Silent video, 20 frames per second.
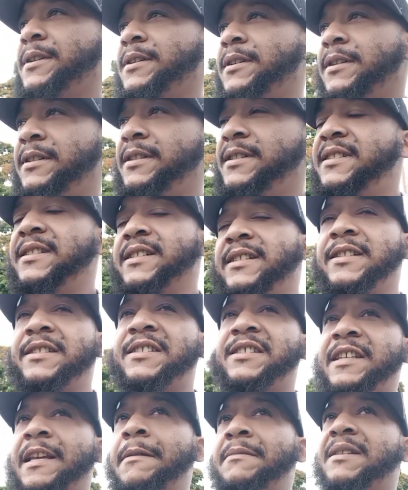just
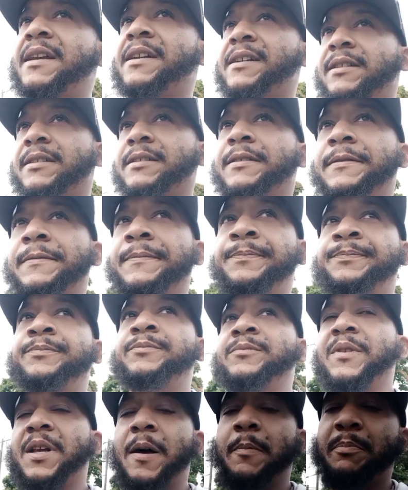seems like a
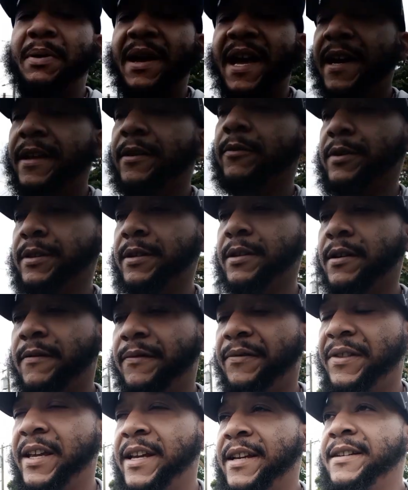pattern of
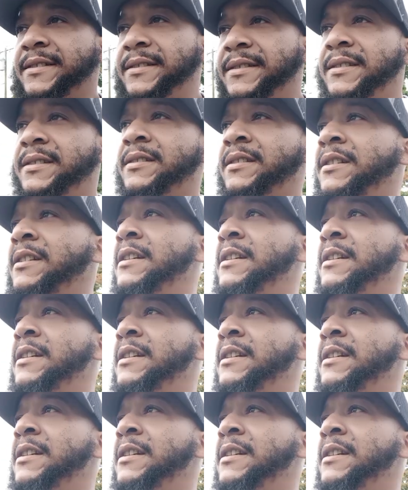things